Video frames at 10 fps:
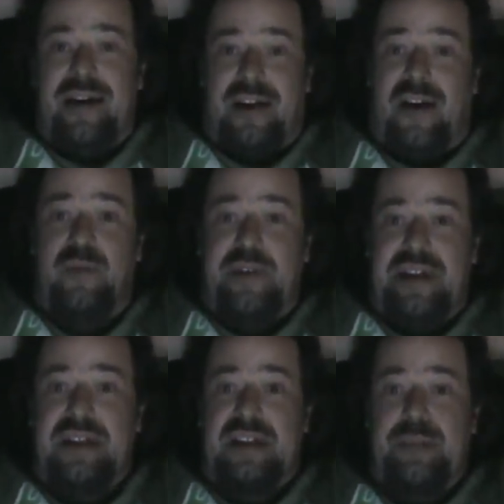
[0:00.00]
Government
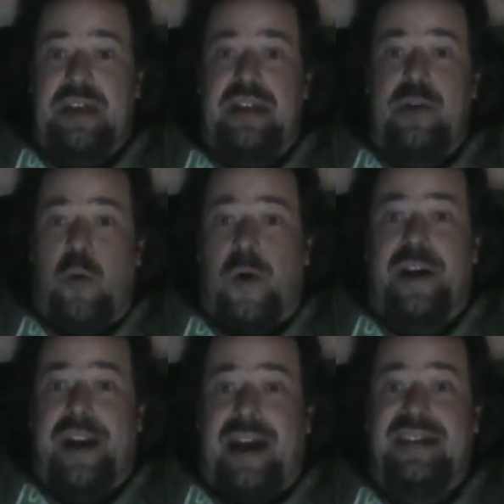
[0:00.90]
needs to be the
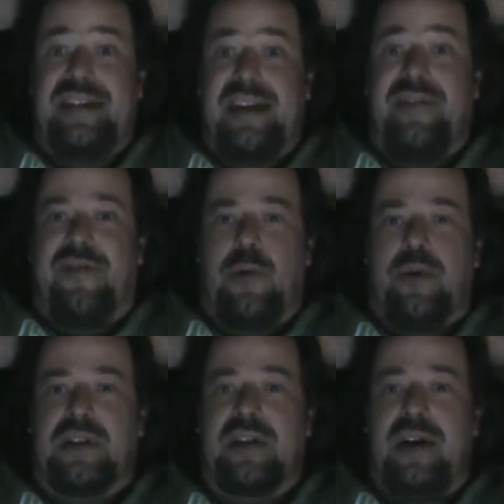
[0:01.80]
organizing
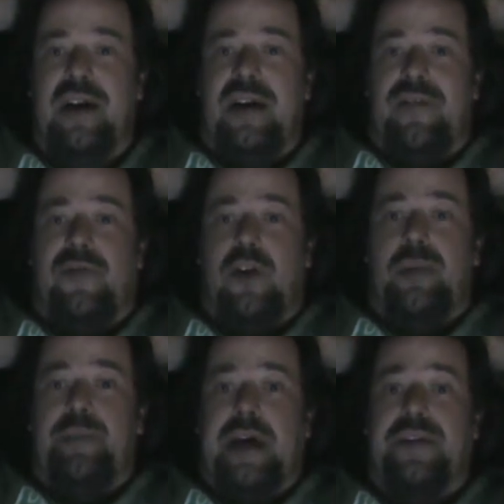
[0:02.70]
influence for a
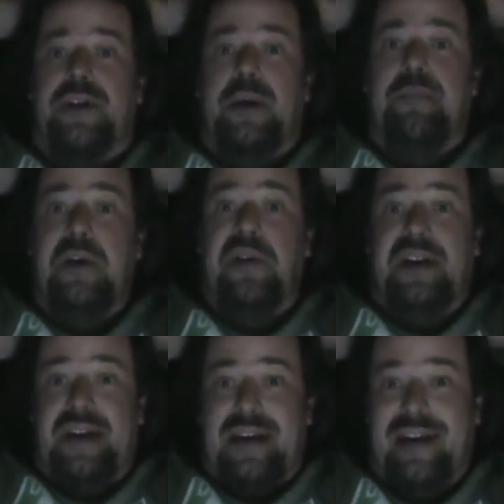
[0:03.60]
better
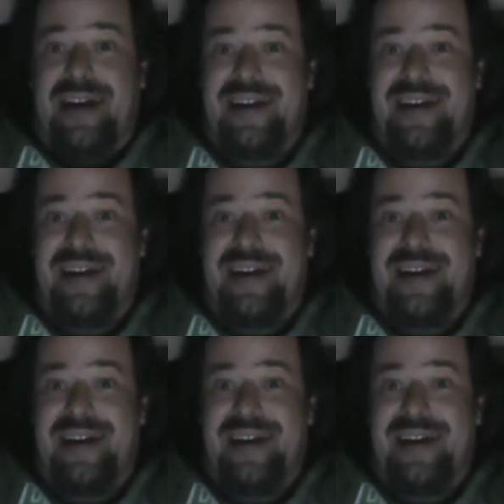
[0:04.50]
community.